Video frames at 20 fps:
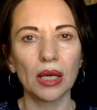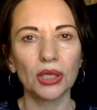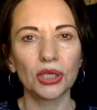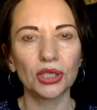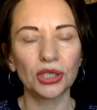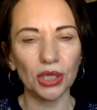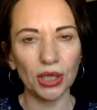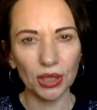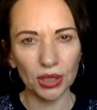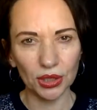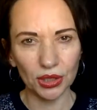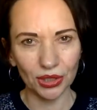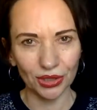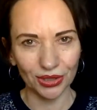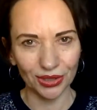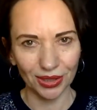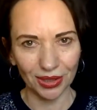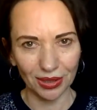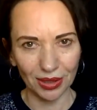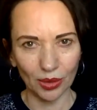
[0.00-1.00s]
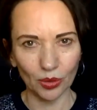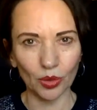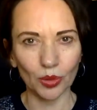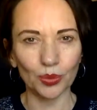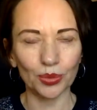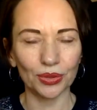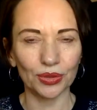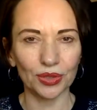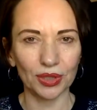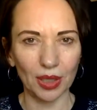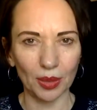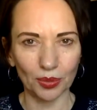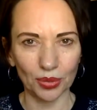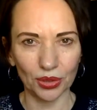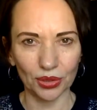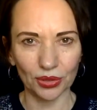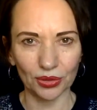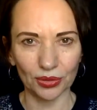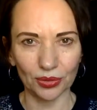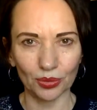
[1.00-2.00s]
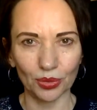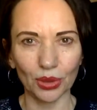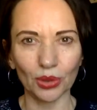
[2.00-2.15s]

changes in our perception,